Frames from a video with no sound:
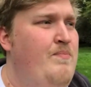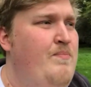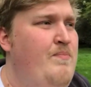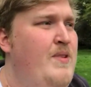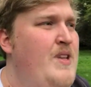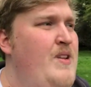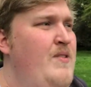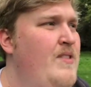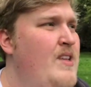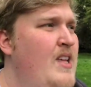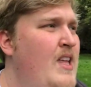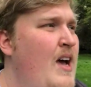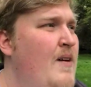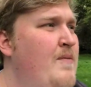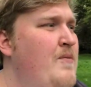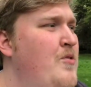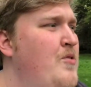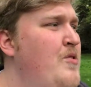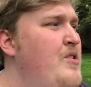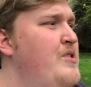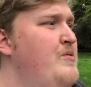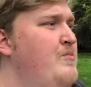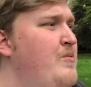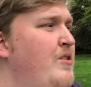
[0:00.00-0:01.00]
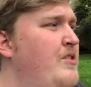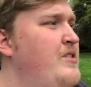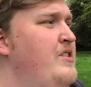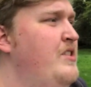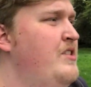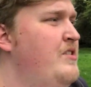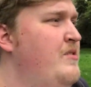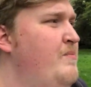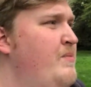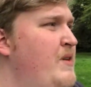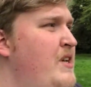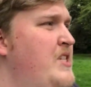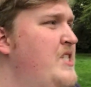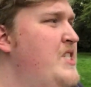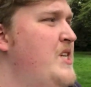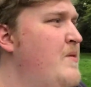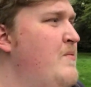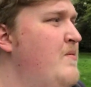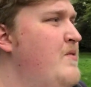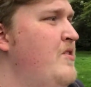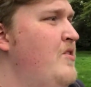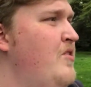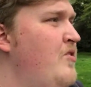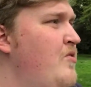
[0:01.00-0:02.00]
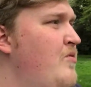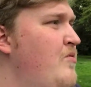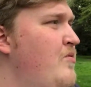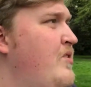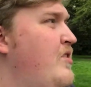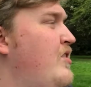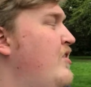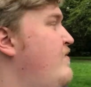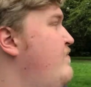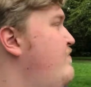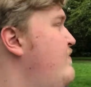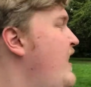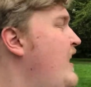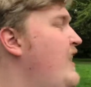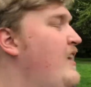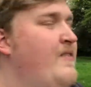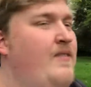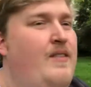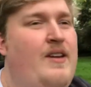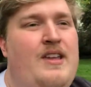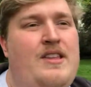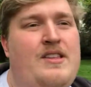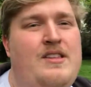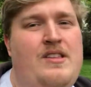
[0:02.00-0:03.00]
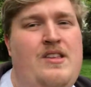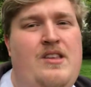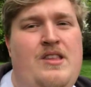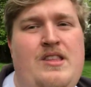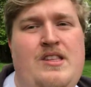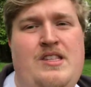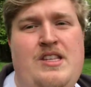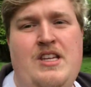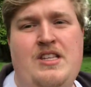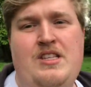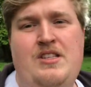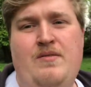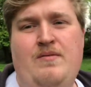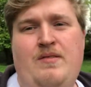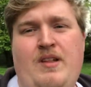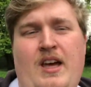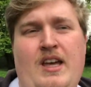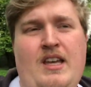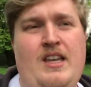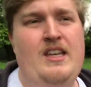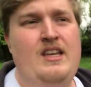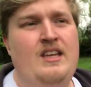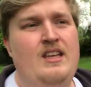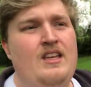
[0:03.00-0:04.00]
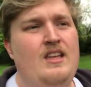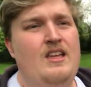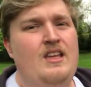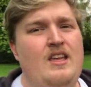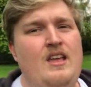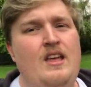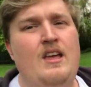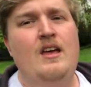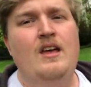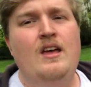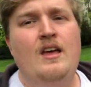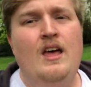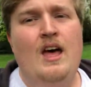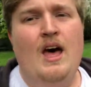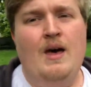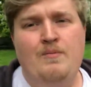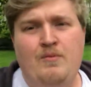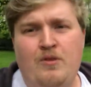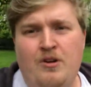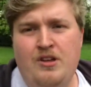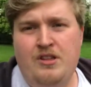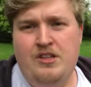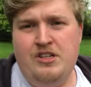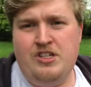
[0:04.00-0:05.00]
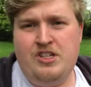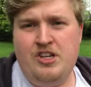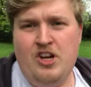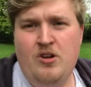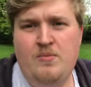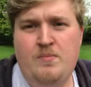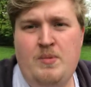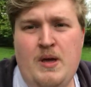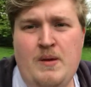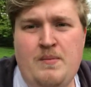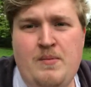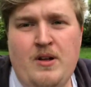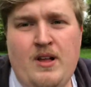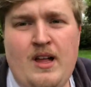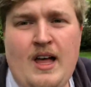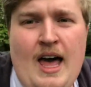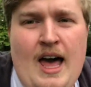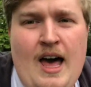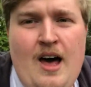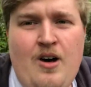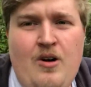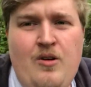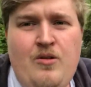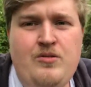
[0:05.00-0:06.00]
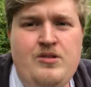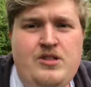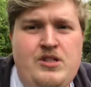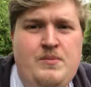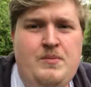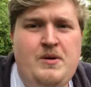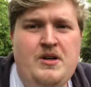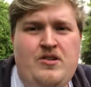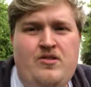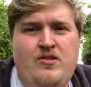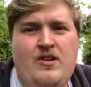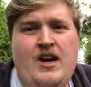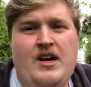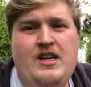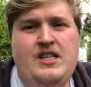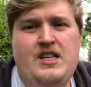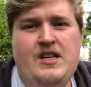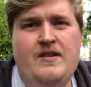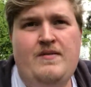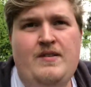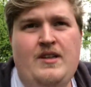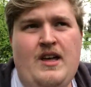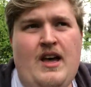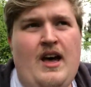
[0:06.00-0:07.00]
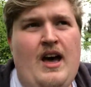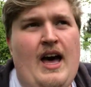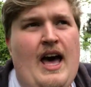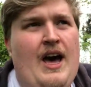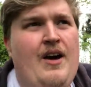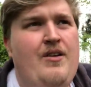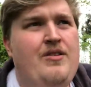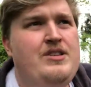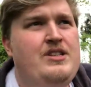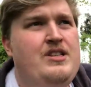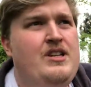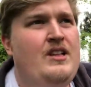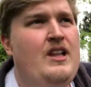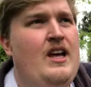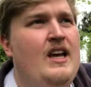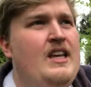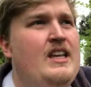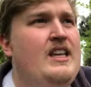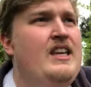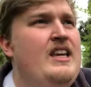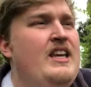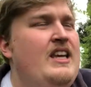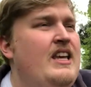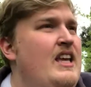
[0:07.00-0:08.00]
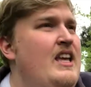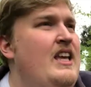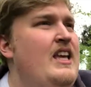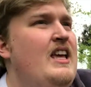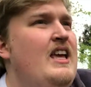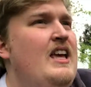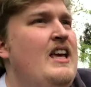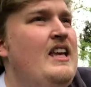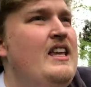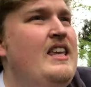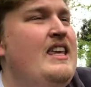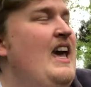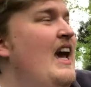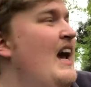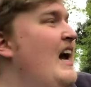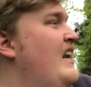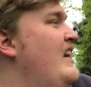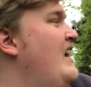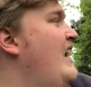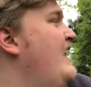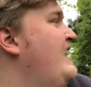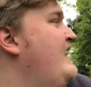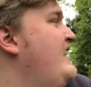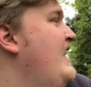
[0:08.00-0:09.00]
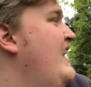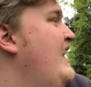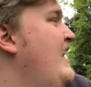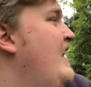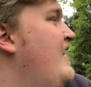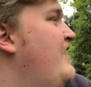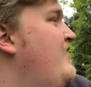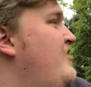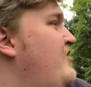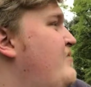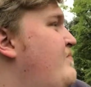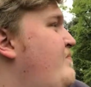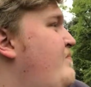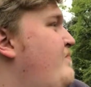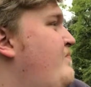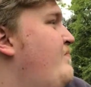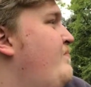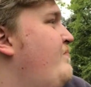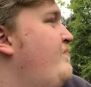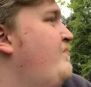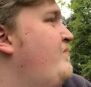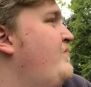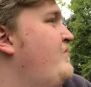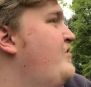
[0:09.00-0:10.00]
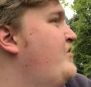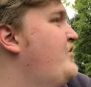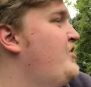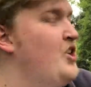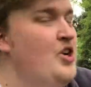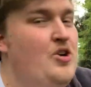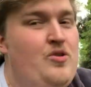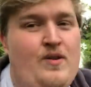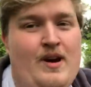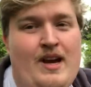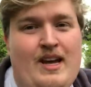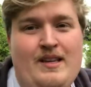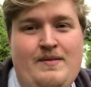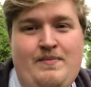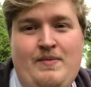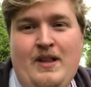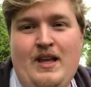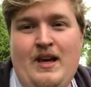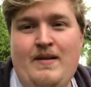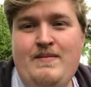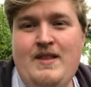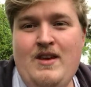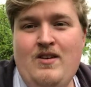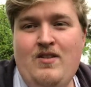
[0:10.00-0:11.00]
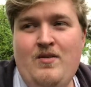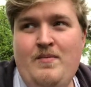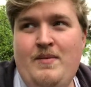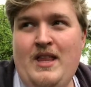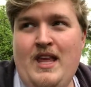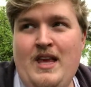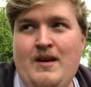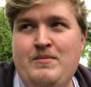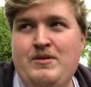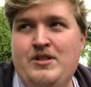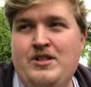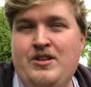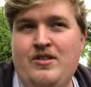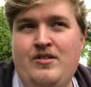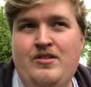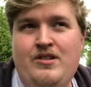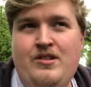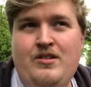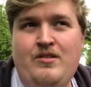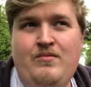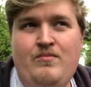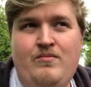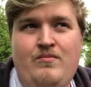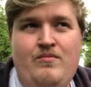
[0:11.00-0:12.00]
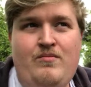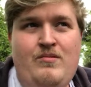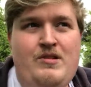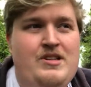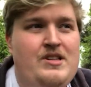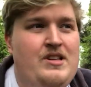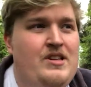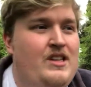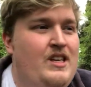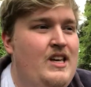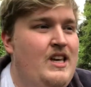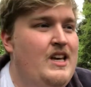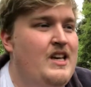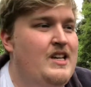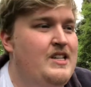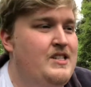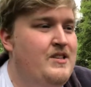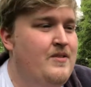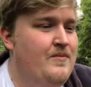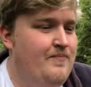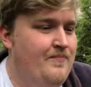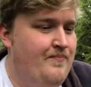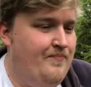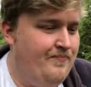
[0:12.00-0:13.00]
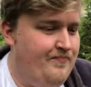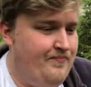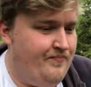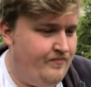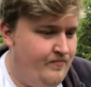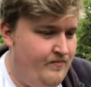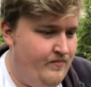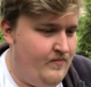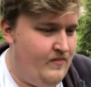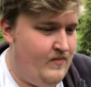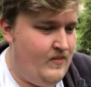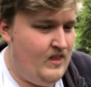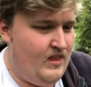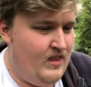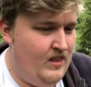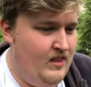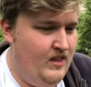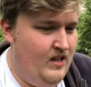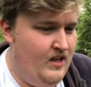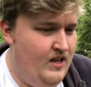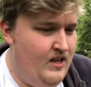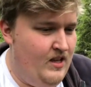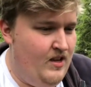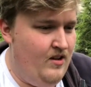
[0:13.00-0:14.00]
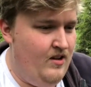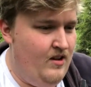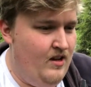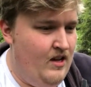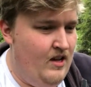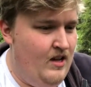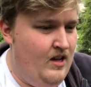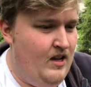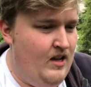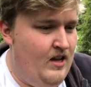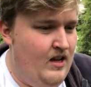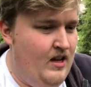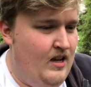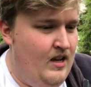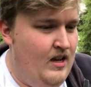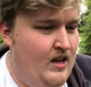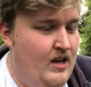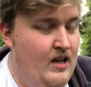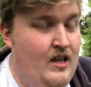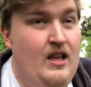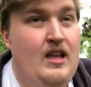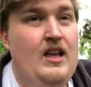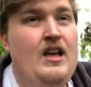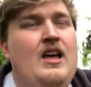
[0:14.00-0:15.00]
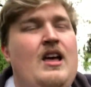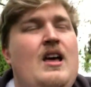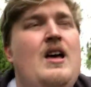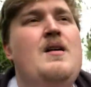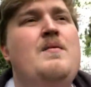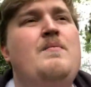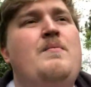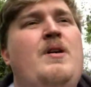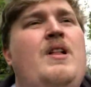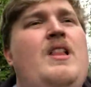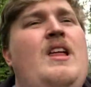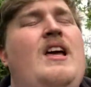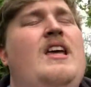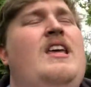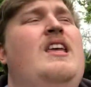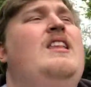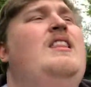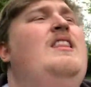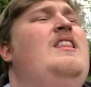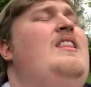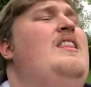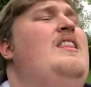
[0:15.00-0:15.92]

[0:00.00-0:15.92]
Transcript: you know, I've always wanted to be someone who could make things, in the sense of like, I've wanted to show people how to be creative and how to like get an idea, just do it, but I've never been able to until recent years, you know. But like,